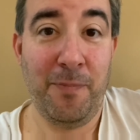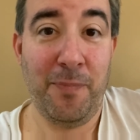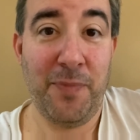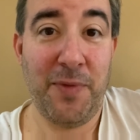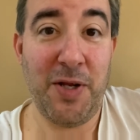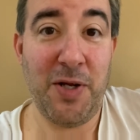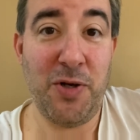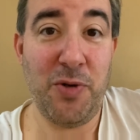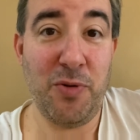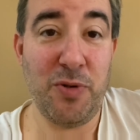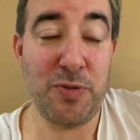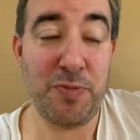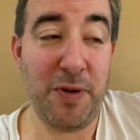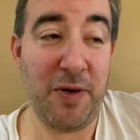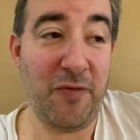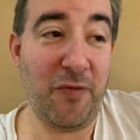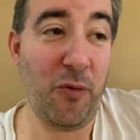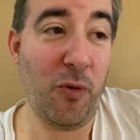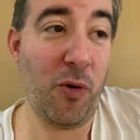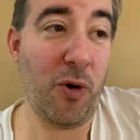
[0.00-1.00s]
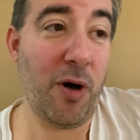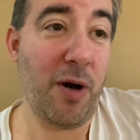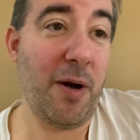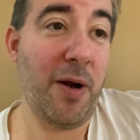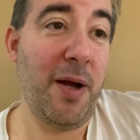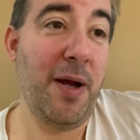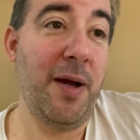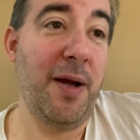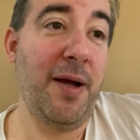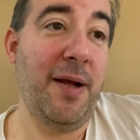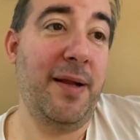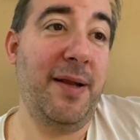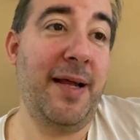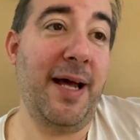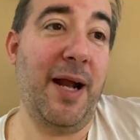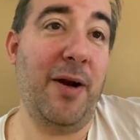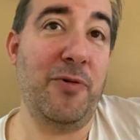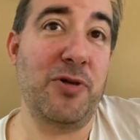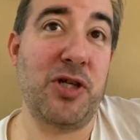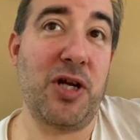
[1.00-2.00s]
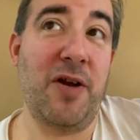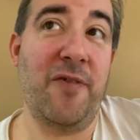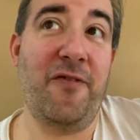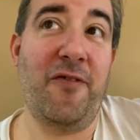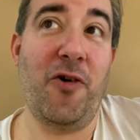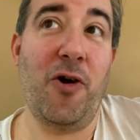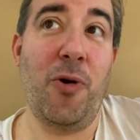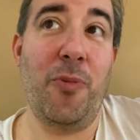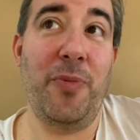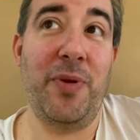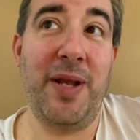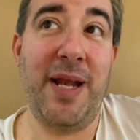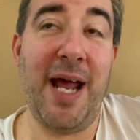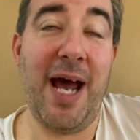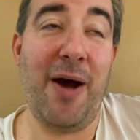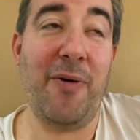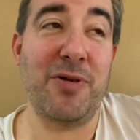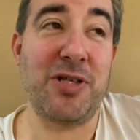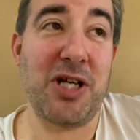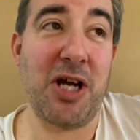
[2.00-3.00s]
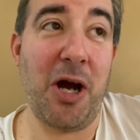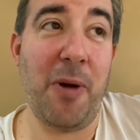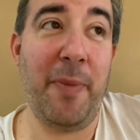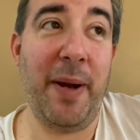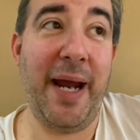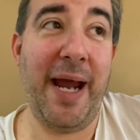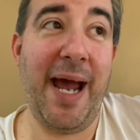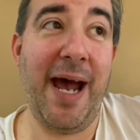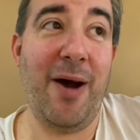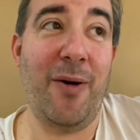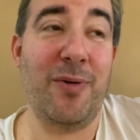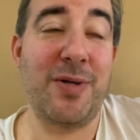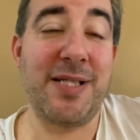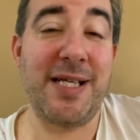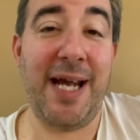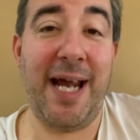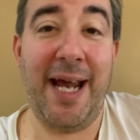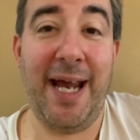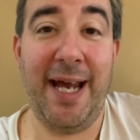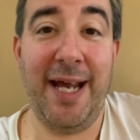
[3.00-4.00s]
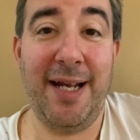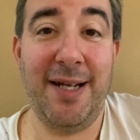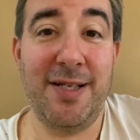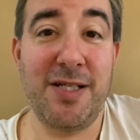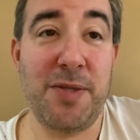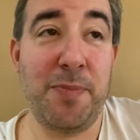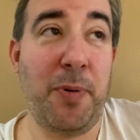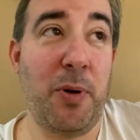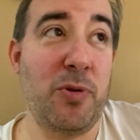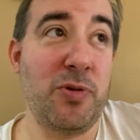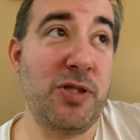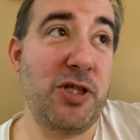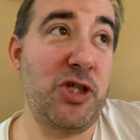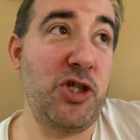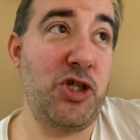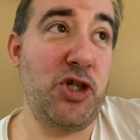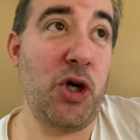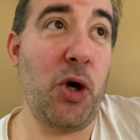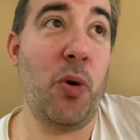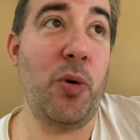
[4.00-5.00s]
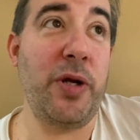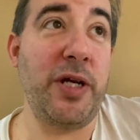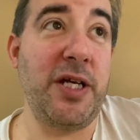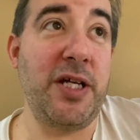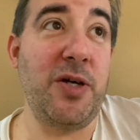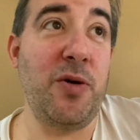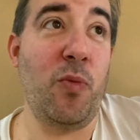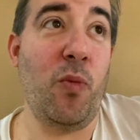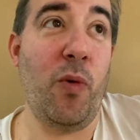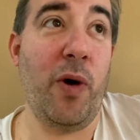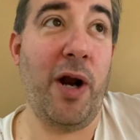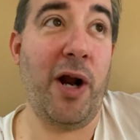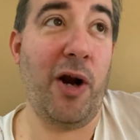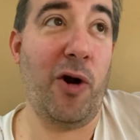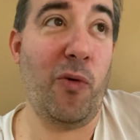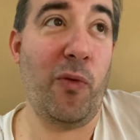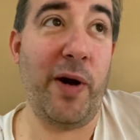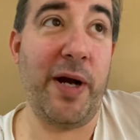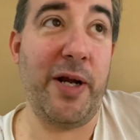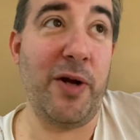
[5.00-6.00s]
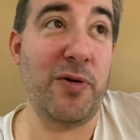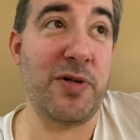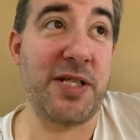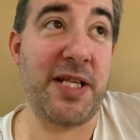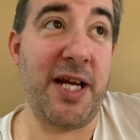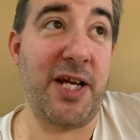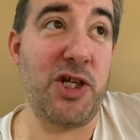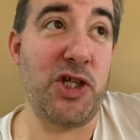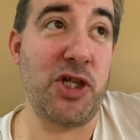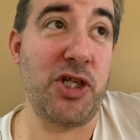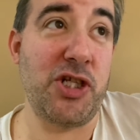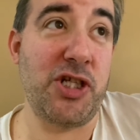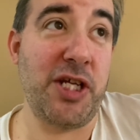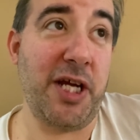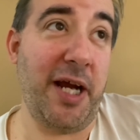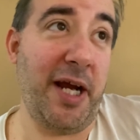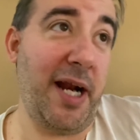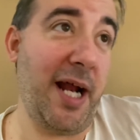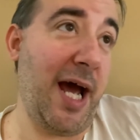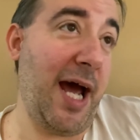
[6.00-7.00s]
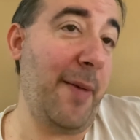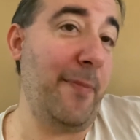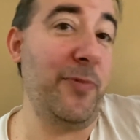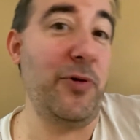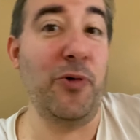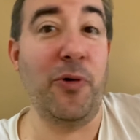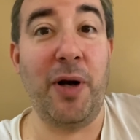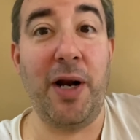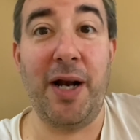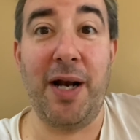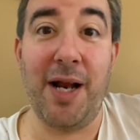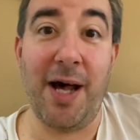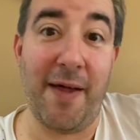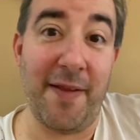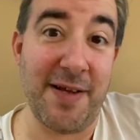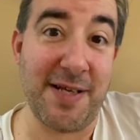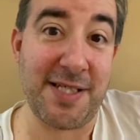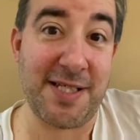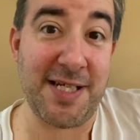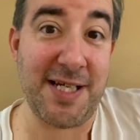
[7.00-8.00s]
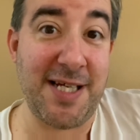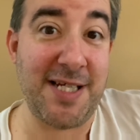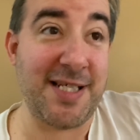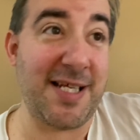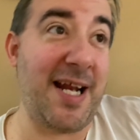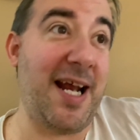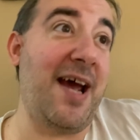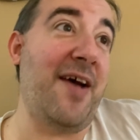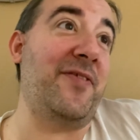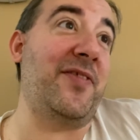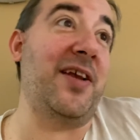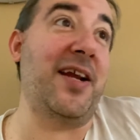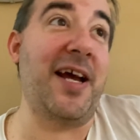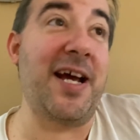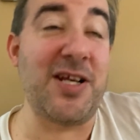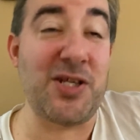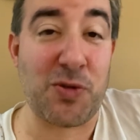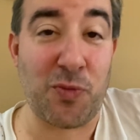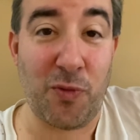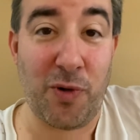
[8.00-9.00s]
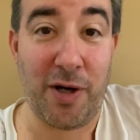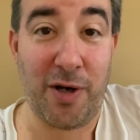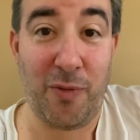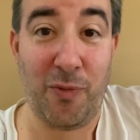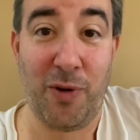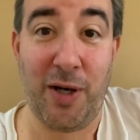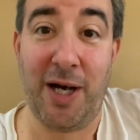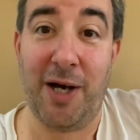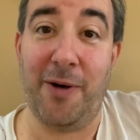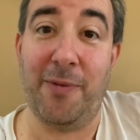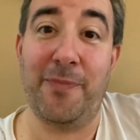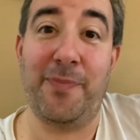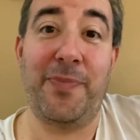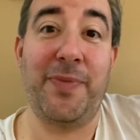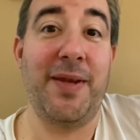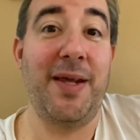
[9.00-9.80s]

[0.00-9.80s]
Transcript: the news before, that it was confirmed. Now it's coming out, and supposedly Jodie went on a radio station saying, I'm doing another season after this one. Well,